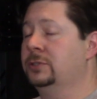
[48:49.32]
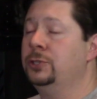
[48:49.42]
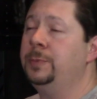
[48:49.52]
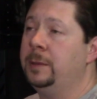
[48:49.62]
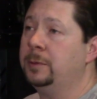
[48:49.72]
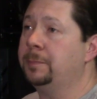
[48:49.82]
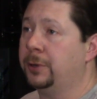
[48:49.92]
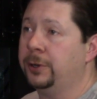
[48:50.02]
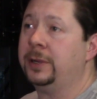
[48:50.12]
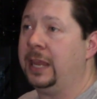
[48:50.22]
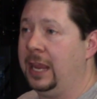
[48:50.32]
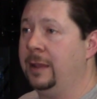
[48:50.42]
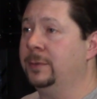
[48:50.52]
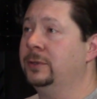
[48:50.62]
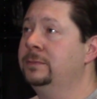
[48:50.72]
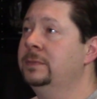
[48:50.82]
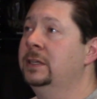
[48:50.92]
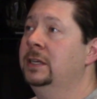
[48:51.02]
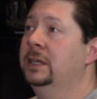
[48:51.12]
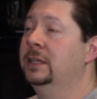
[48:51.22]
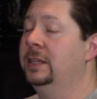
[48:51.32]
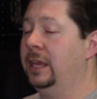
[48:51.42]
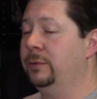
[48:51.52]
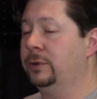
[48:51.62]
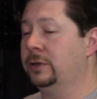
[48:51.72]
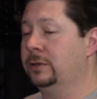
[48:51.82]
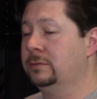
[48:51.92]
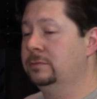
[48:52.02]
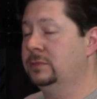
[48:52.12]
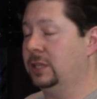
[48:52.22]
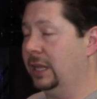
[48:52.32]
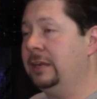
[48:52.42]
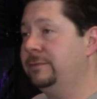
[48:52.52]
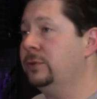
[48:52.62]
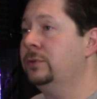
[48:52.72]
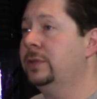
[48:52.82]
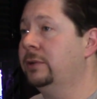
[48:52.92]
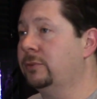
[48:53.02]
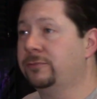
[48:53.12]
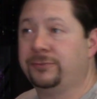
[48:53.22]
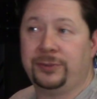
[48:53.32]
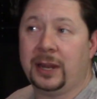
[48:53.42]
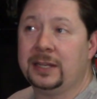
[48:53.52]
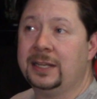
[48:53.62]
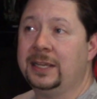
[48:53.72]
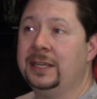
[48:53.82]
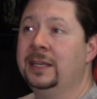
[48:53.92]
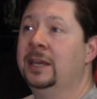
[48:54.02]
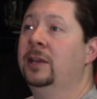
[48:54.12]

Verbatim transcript: people per camel. They were delightful, they were friendly.